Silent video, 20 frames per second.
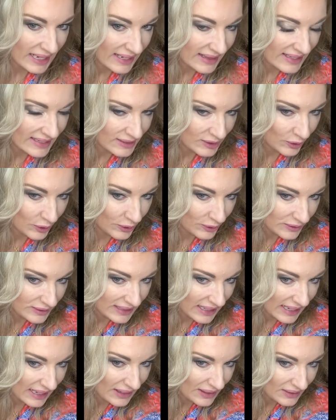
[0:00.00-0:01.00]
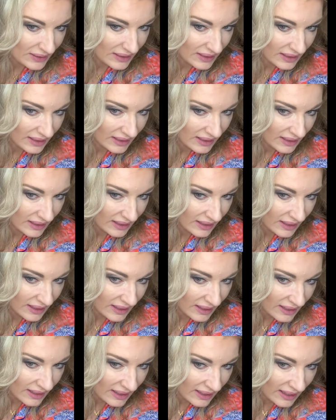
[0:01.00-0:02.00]
this curl down,
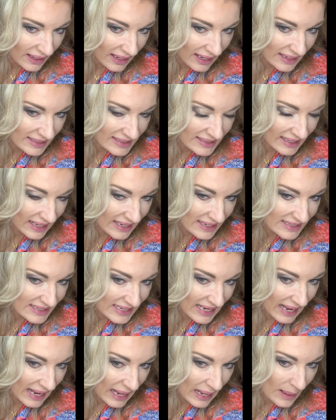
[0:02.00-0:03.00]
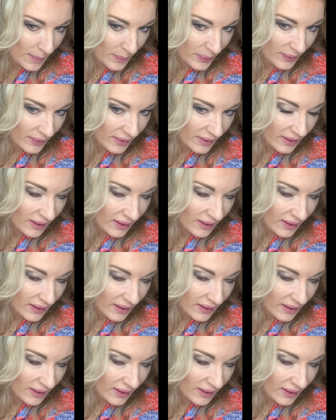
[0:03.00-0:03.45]
I just kind of tap